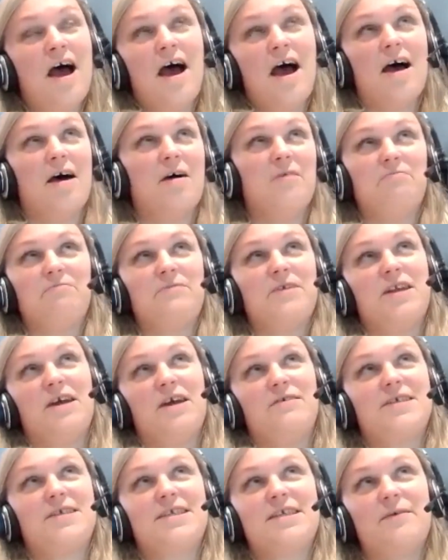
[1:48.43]
um, you know,
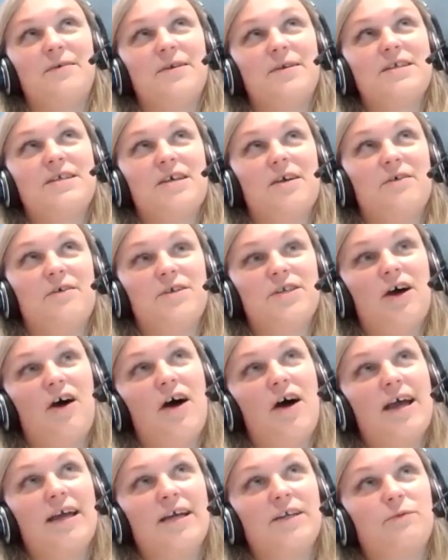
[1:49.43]
so and so
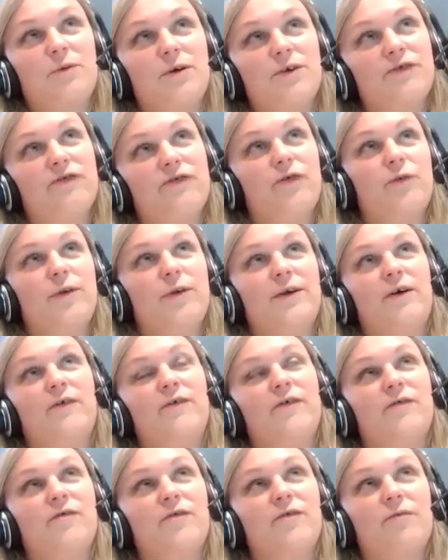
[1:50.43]
died whilst falling
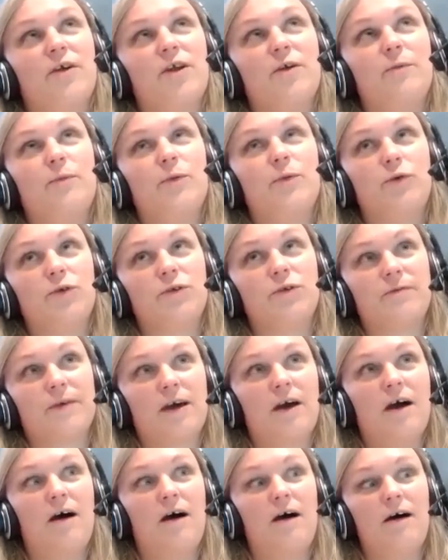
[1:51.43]
off of the runner board of a
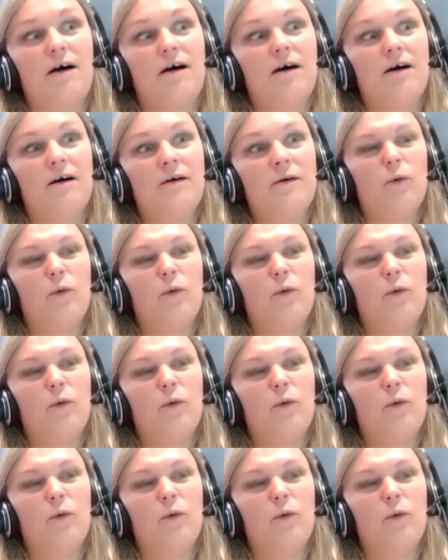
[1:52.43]
car